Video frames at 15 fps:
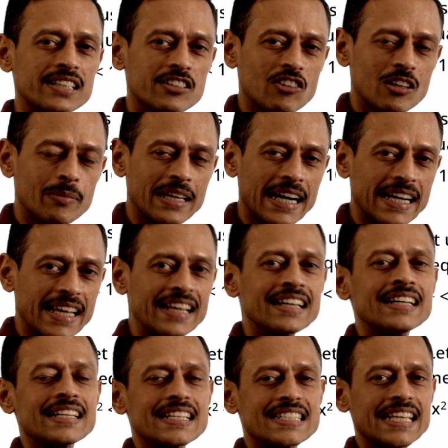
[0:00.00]
that we will be
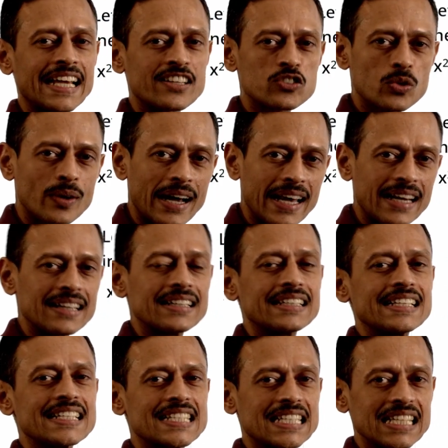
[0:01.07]
writing is x square
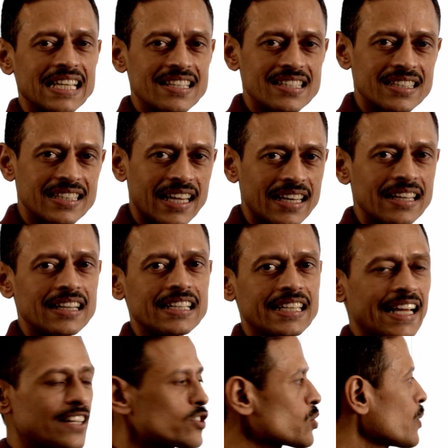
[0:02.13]
is less than
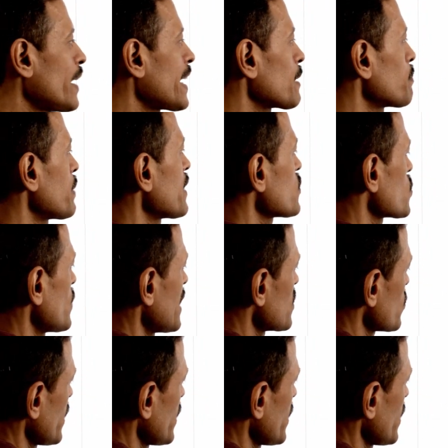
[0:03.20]
10 square plus 12